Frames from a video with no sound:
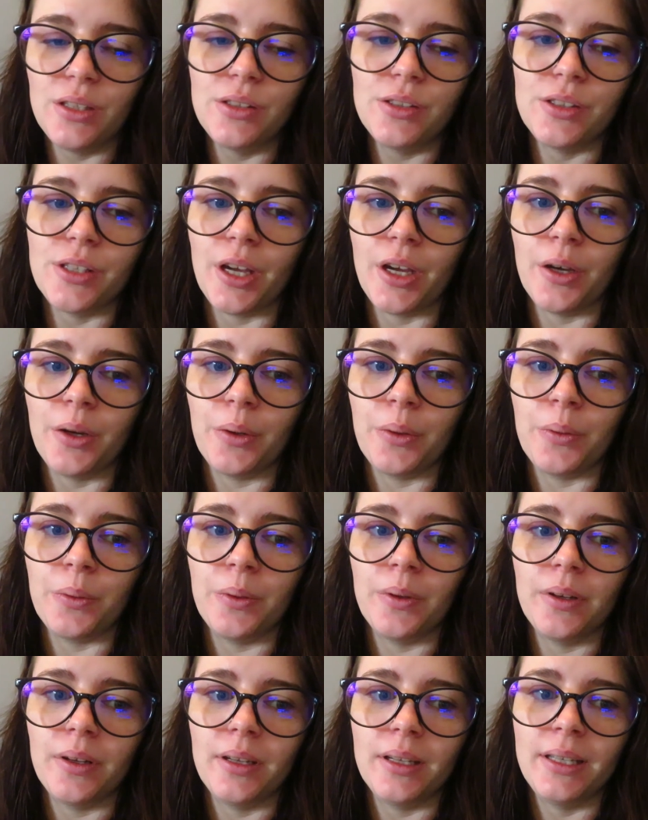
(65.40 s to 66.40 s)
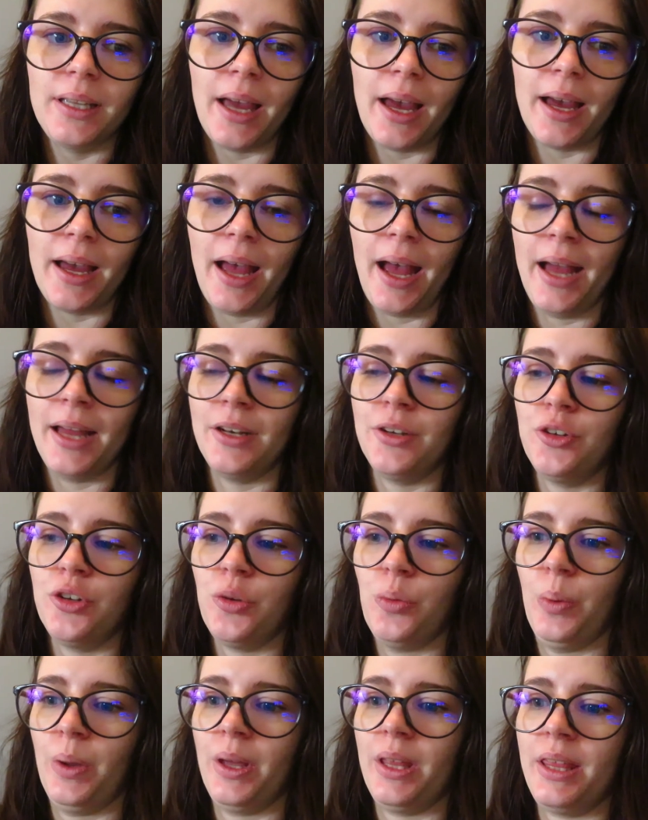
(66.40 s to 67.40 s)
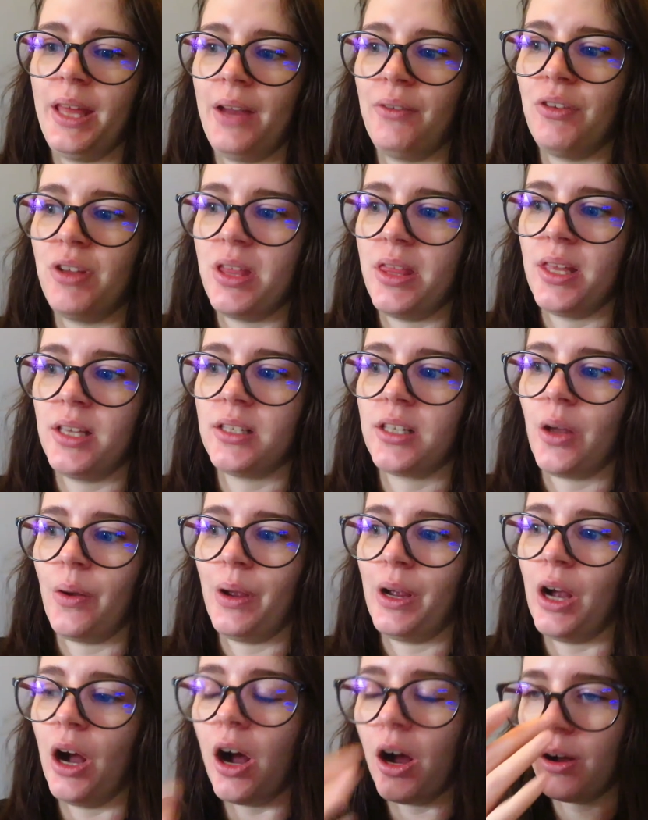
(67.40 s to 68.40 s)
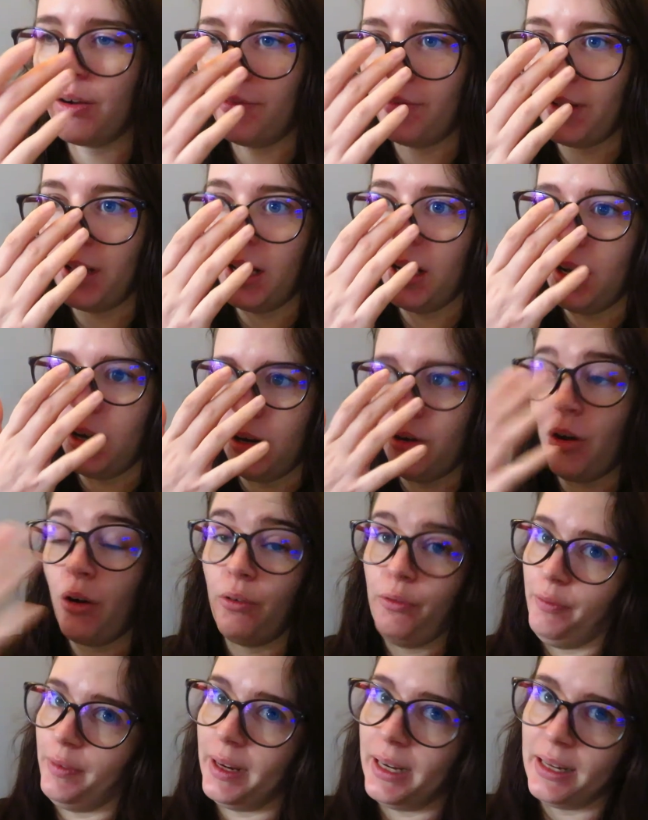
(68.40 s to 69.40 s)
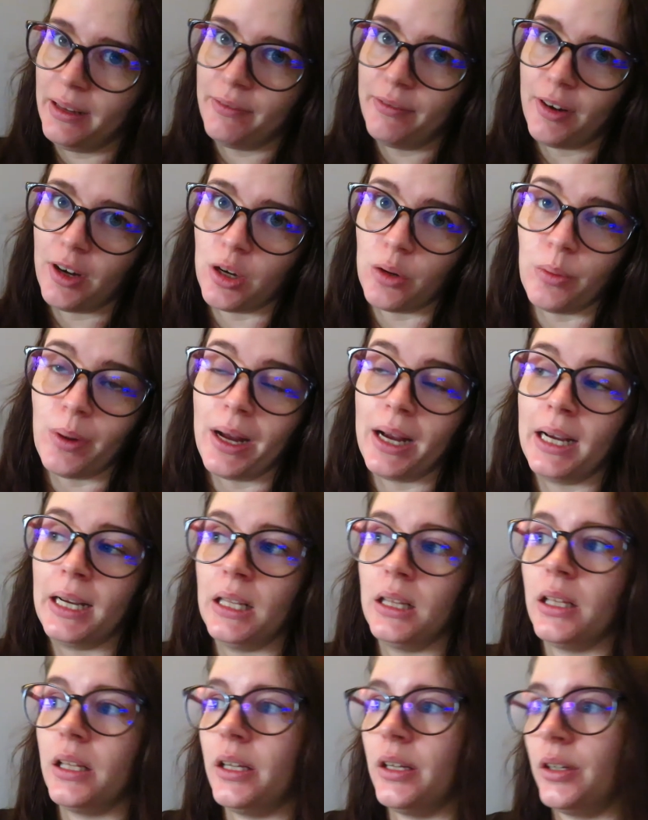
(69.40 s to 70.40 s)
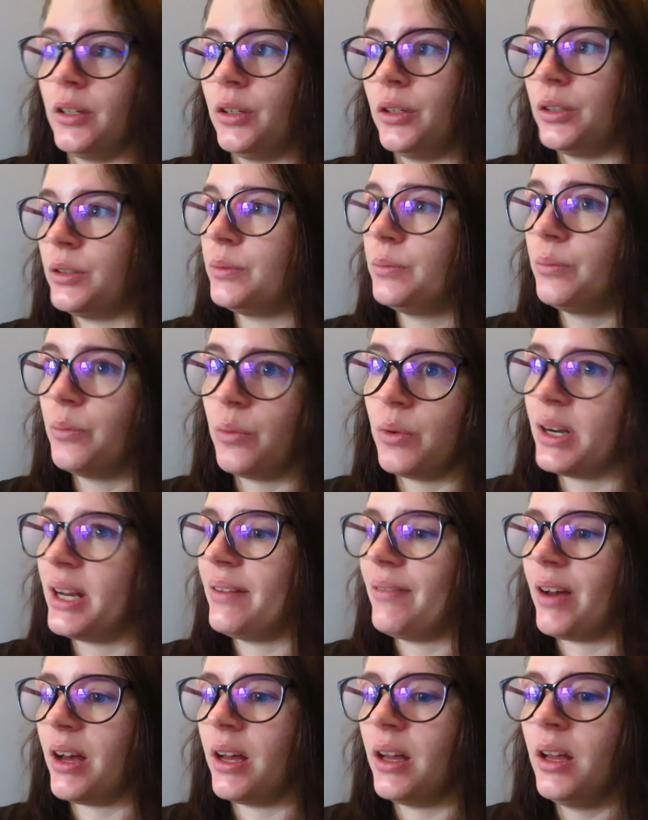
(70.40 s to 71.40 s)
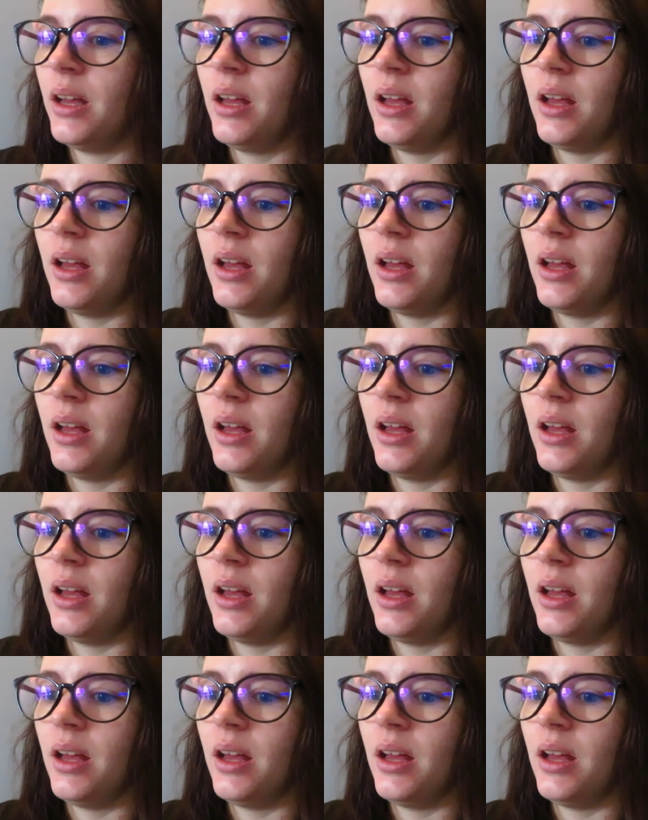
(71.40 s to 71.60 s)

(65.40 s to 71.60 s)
So yeah, and with everything that's going off, not feeling very well or whatever,